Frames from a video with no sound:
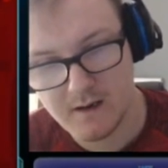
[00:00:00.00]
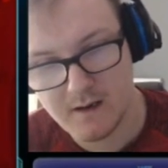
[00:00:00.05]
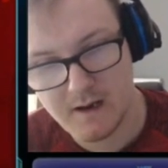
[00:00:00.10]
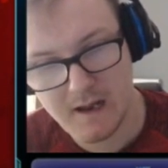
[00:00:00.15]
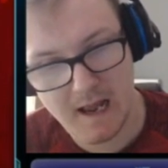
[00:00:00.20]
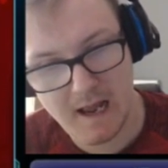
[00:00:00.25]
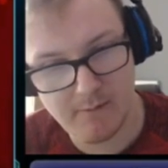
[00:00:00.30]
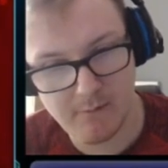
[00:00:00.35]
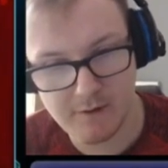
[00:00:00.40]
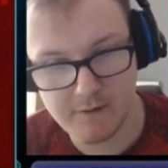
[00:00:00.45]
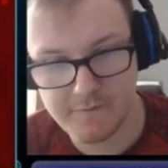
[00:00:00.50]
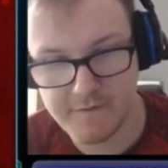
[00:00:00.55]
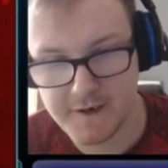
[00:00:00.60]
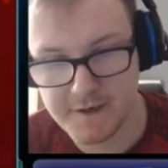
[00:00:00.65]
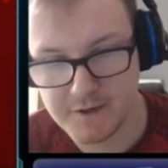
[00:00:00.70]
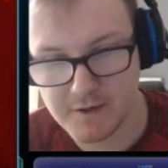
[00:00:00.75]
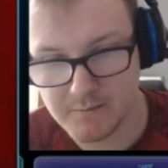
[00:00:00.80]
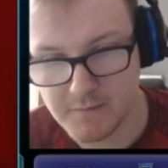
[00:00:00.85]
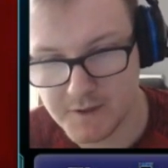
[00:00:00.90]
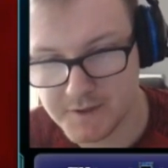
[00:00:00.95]
and 1
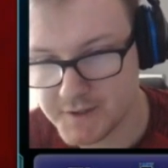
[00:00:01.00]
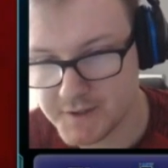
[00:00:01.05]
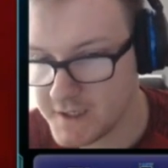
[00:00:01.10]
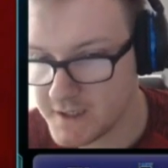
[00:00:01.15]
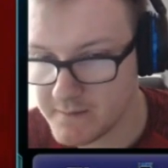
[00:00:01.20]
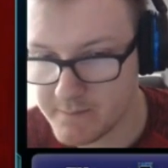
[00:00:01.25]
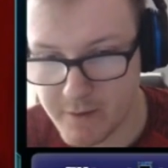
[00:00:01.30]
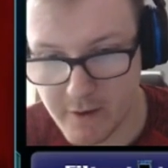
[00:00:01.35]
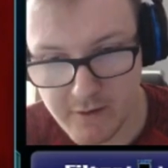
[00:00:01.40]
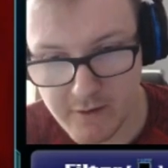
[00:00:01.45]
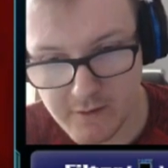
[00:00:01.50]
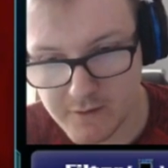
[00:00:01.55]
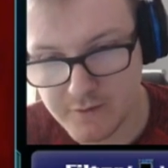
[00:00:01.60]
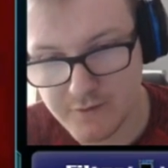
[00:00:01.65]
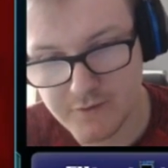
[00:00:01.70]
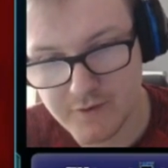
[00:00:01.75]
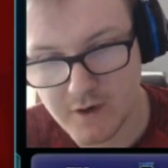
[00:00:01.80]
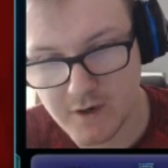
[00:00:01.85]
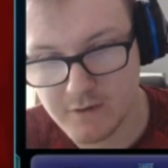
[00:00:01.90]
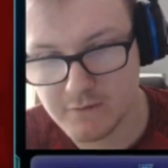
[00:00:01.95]
face-up monster your opponent
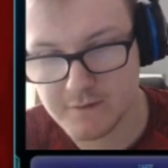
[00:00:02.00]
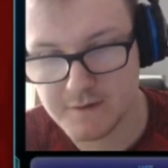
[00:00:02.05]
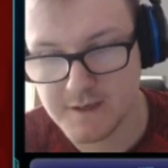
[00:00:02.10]
controls.